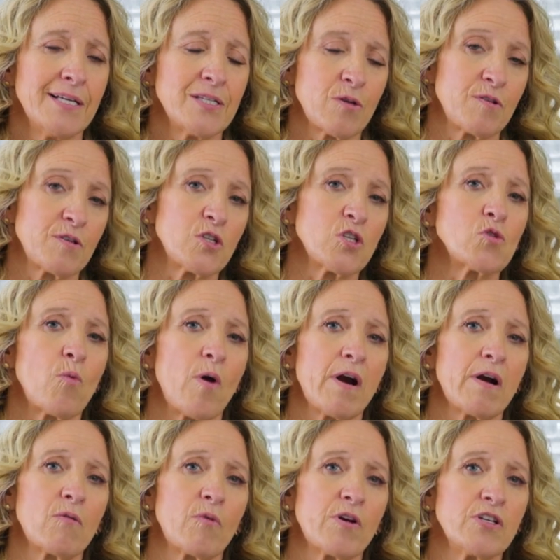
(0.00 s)
So this is
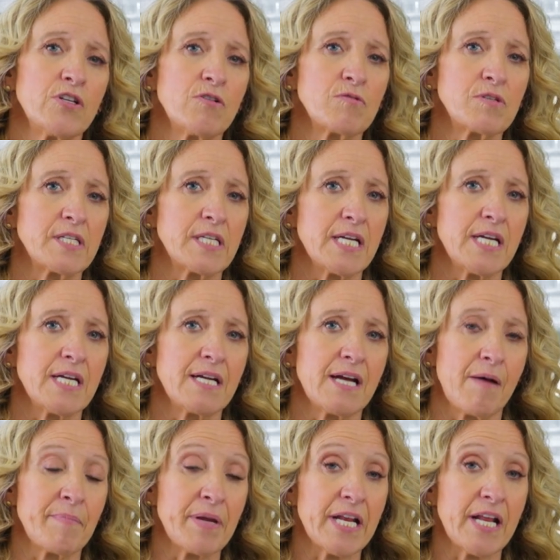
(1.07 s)
where when you see
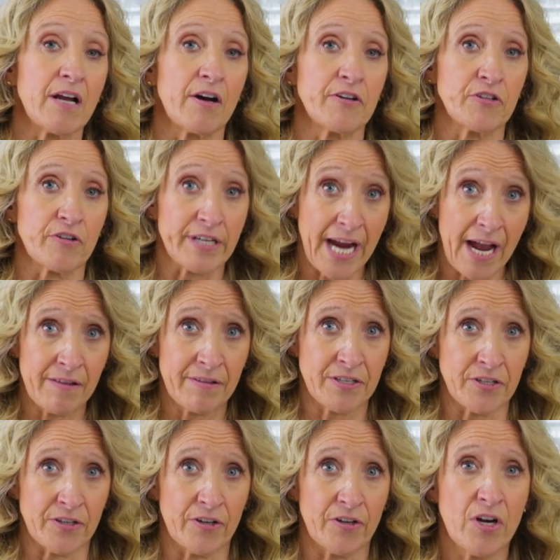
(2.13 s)
a meeting on your
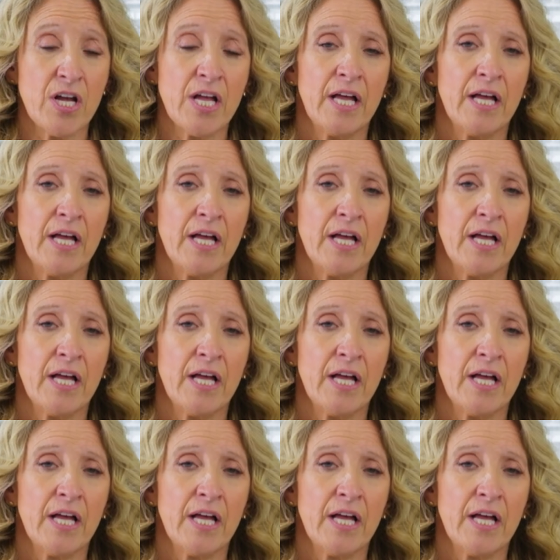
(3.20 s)
calendar,